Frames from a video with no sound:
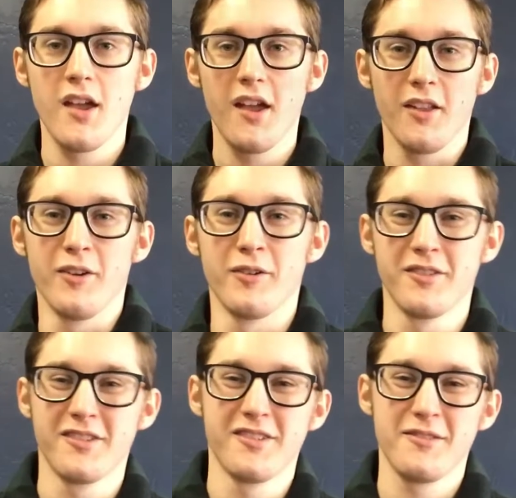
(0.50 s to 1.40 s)
Hello,
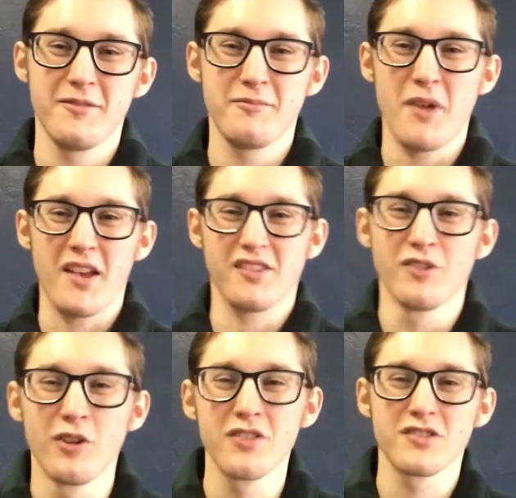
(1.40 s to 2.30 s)
Pastor
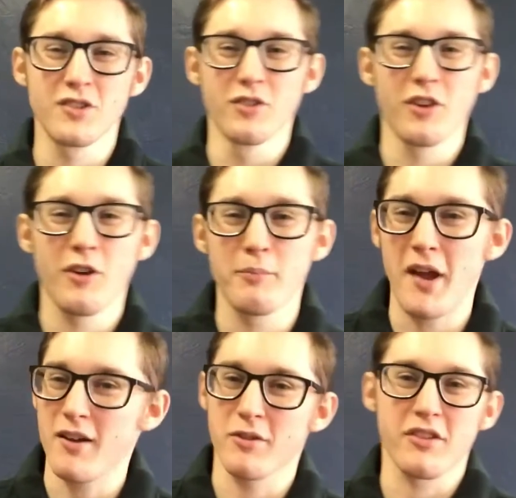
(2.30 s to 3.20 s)
Nolan Soldahl
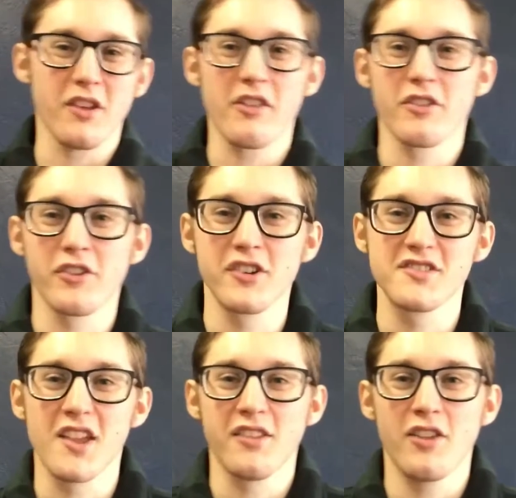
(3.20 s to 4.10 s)
back with another
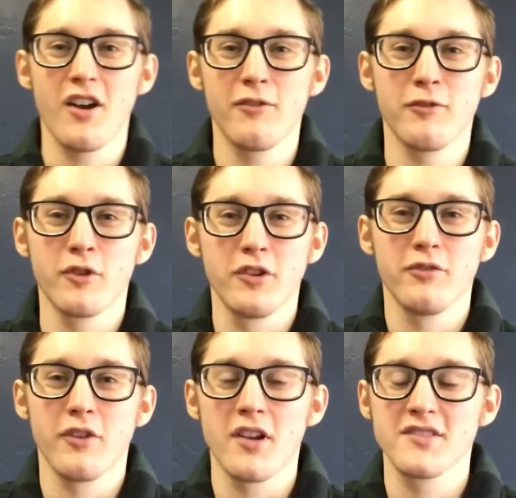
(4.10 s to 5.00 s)
Thursday thought for you,
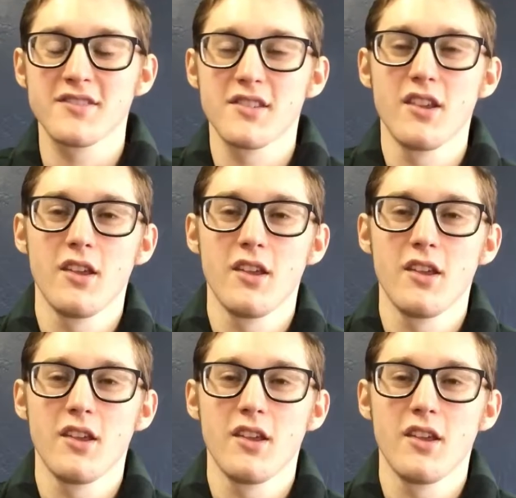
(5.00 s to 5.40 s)
friends.